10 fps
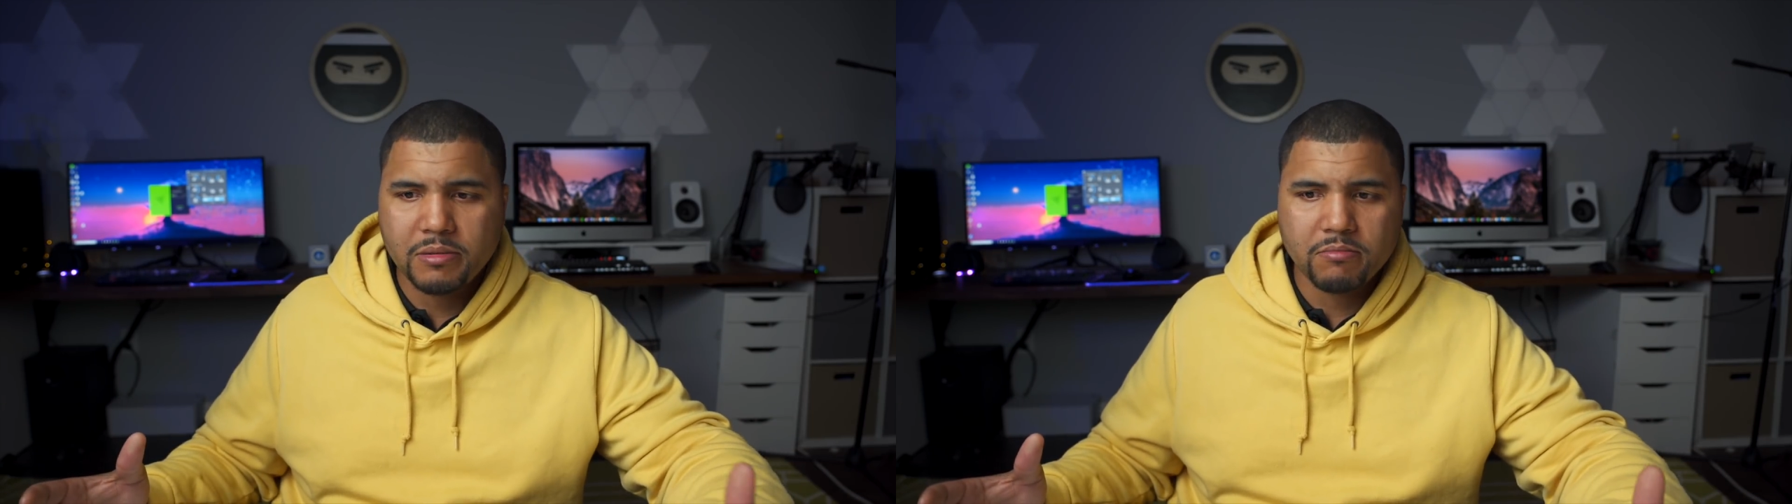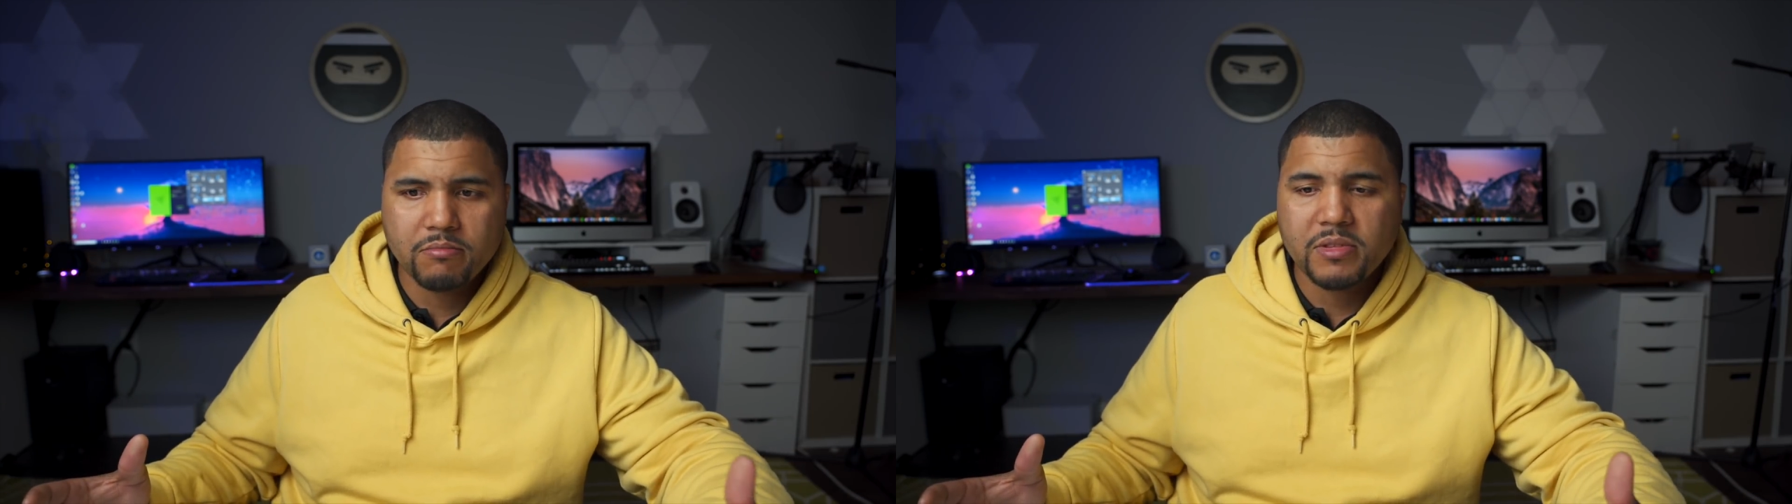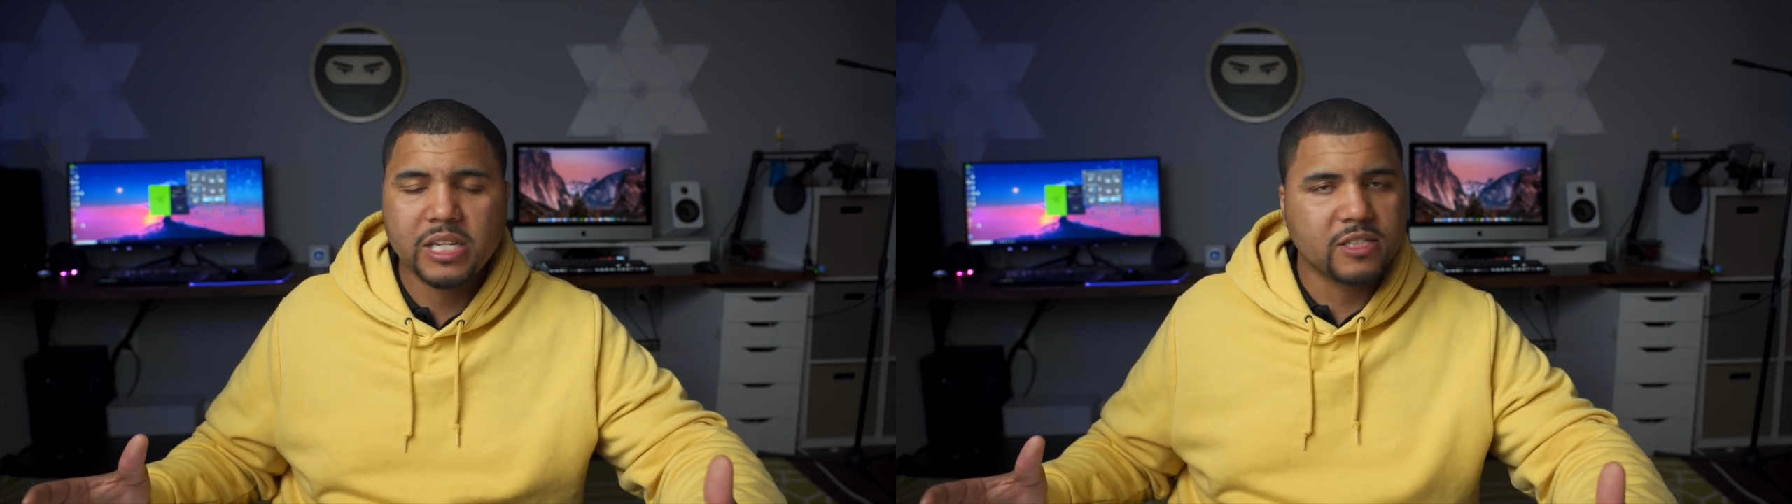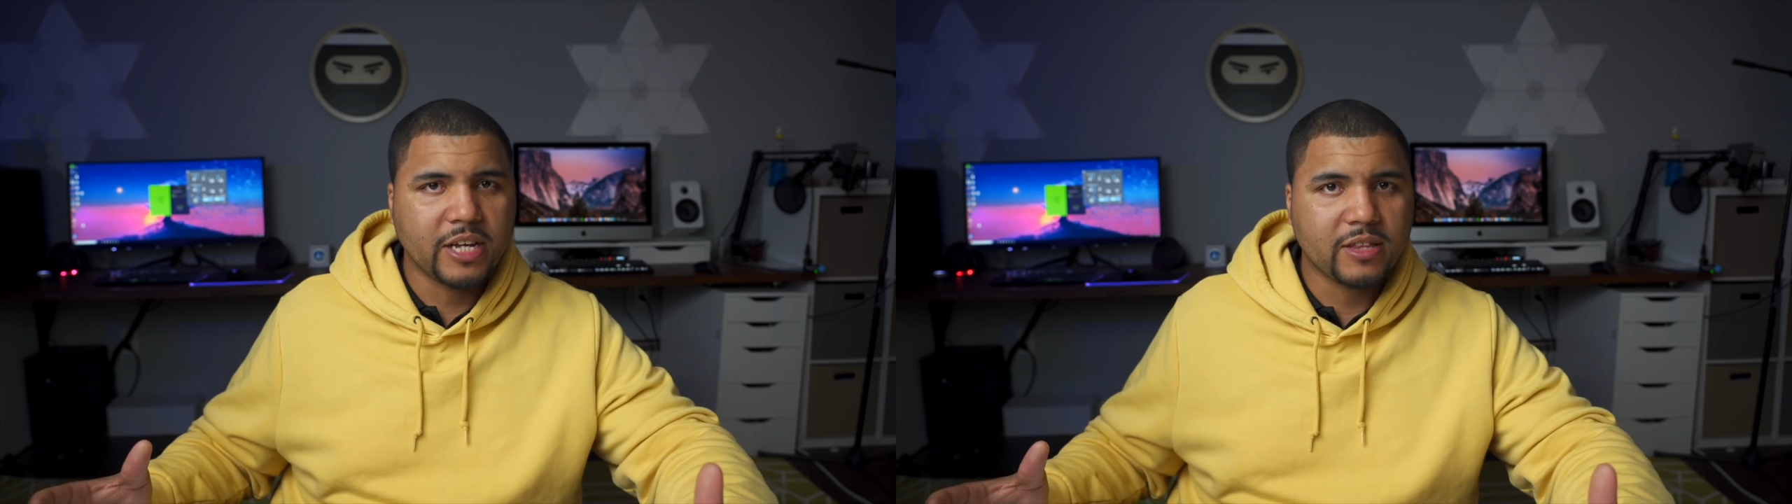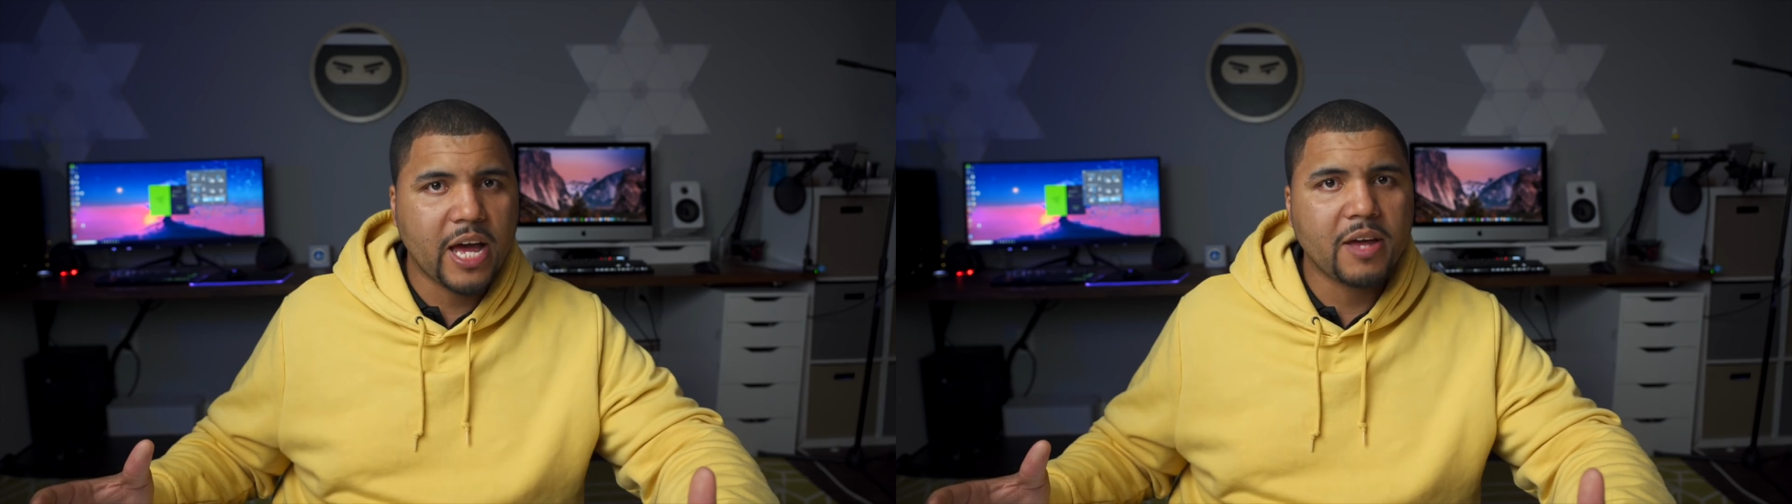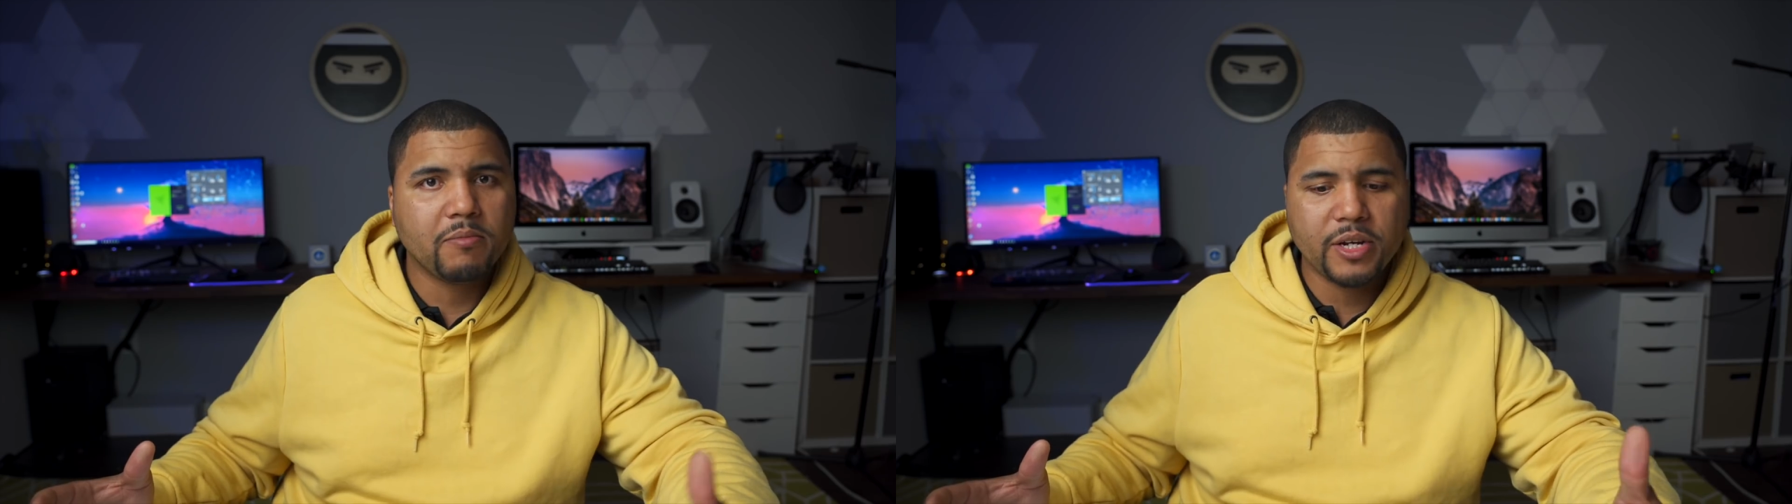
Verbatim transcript: and things like that.